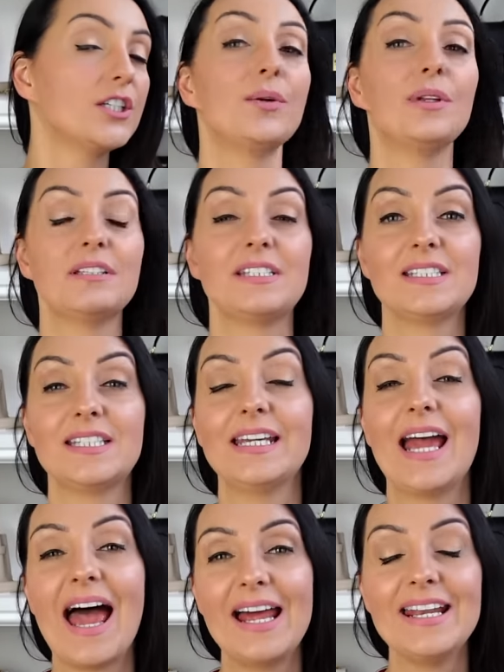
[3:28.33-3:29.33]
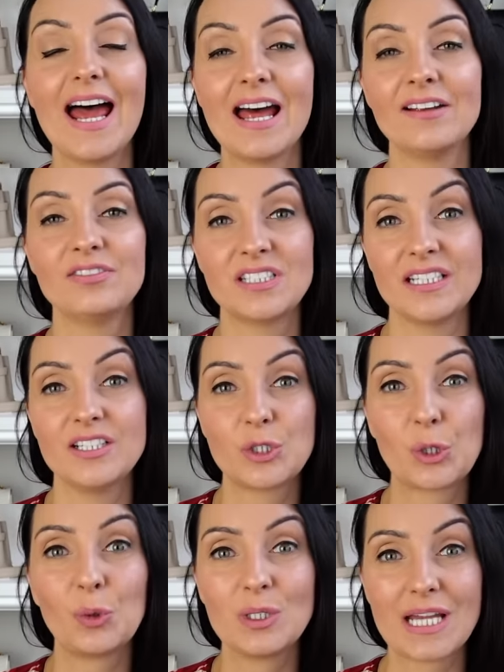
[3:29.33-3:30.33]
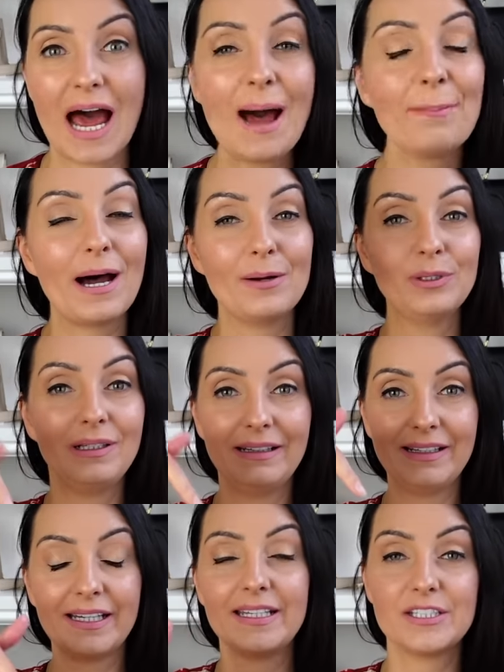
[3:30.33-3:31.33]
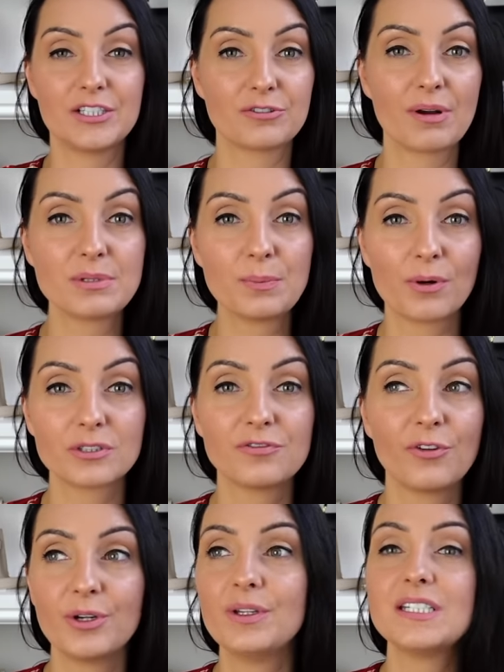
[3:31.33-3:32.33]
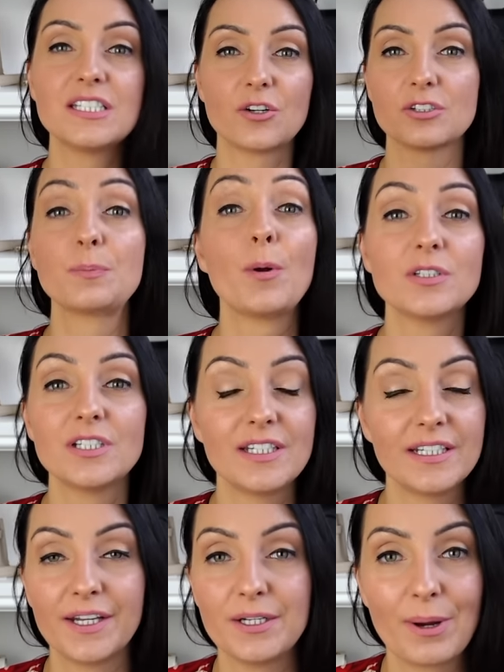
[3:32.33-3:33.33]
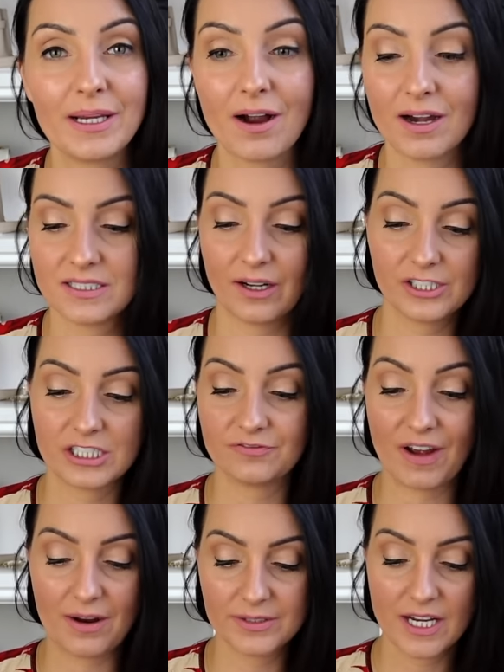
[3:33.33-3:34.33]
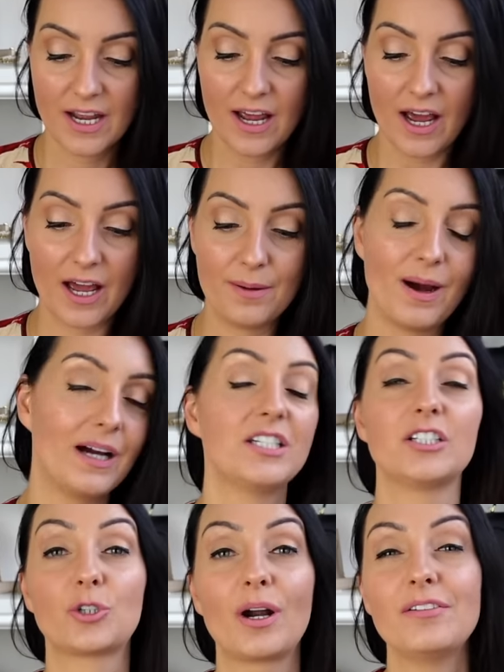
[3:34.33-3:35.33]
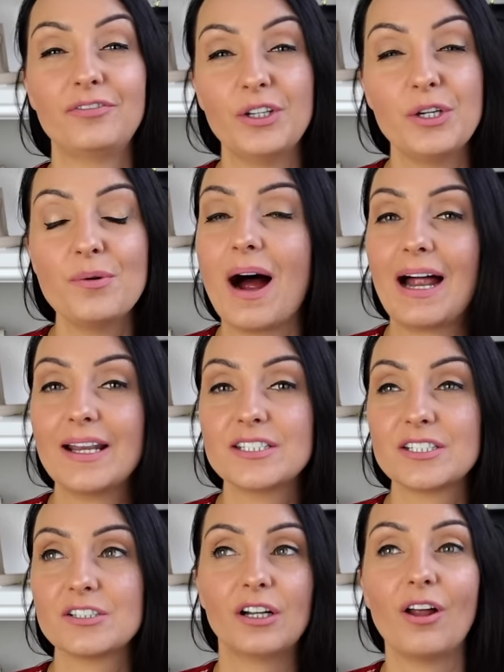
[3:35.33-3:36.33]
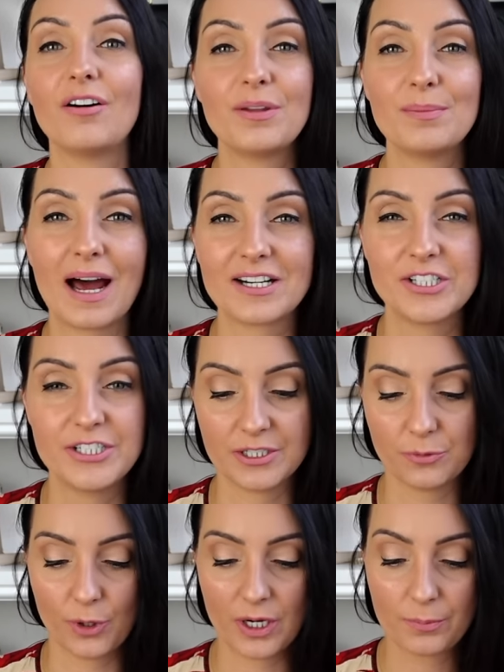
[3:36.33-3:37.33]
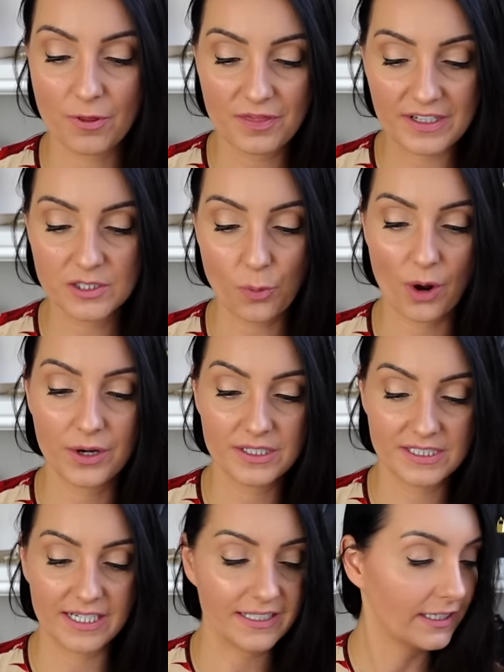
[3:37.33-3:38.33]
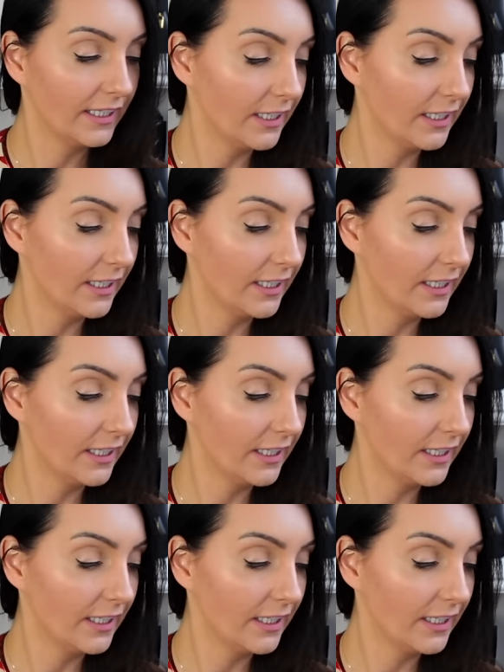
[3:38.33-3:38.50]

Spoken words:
So this is the NFC Tools app. I will link it in the description box for you. This is not sponsored in any way, guys. I just found, I did try a few and a lot of them actually didn't work, but this one did.